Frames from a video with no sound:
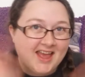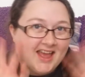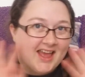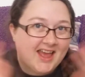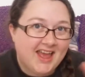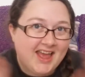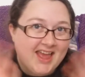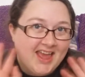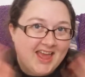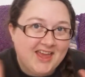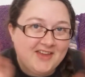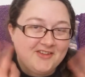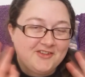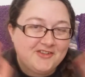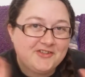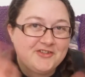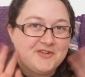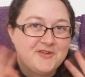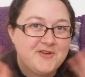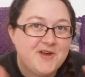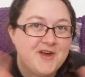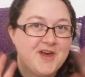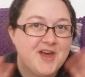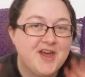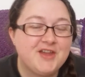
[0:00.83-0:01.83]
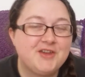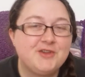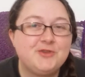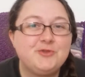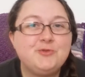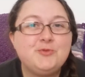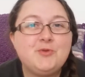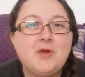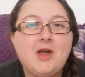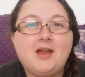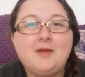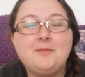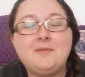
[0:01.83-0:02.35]
Hi
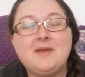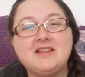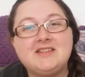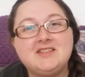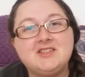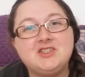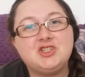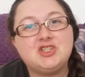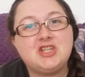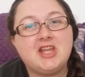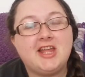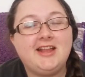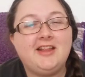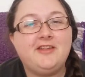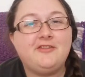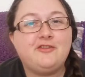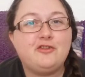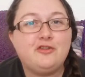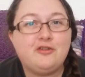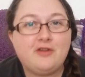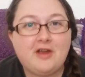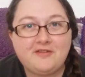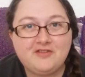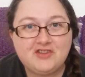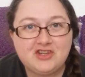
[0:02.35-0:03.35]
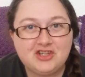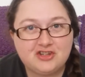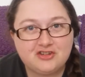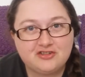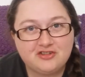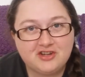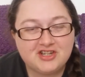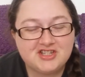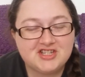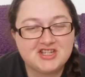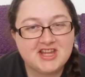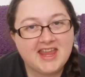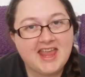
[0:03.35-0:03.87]
everyone, welcome back to this channel of crafting,
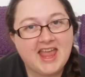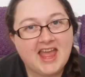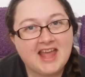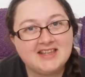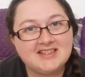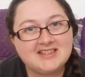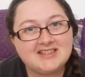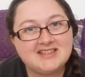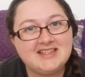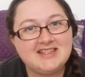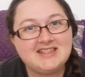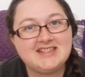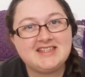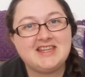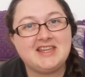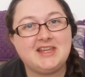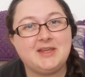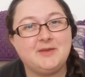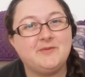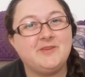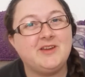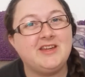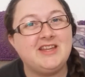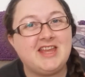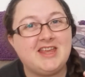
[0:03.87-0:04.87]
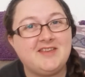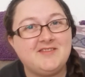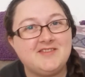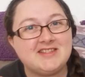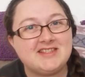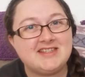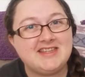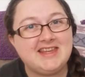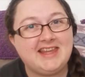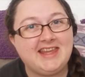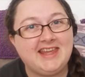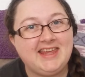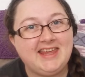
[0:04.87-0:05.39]
crochet and knitting. My name
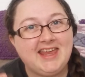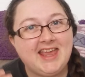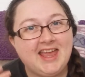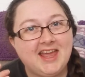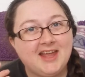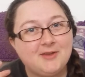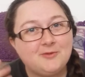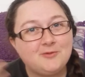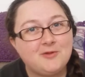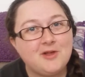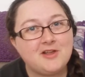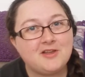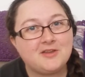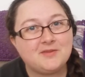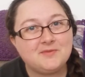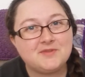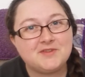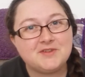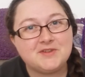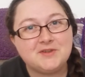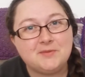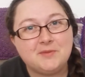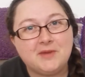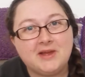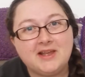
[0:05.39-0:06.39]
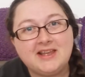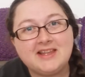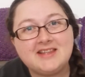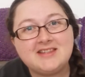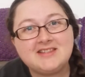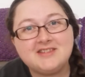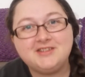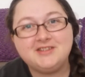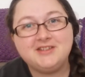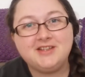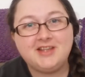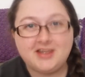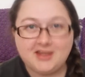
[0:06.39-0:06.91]
is Nikki and welcome to my
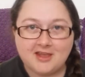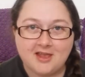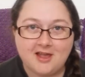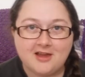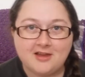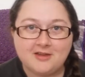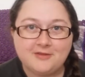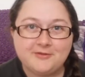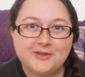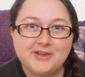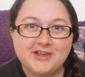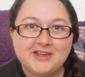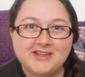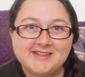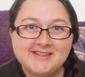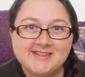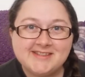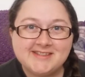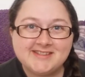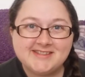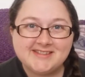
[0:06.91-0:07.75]
little yarniverse.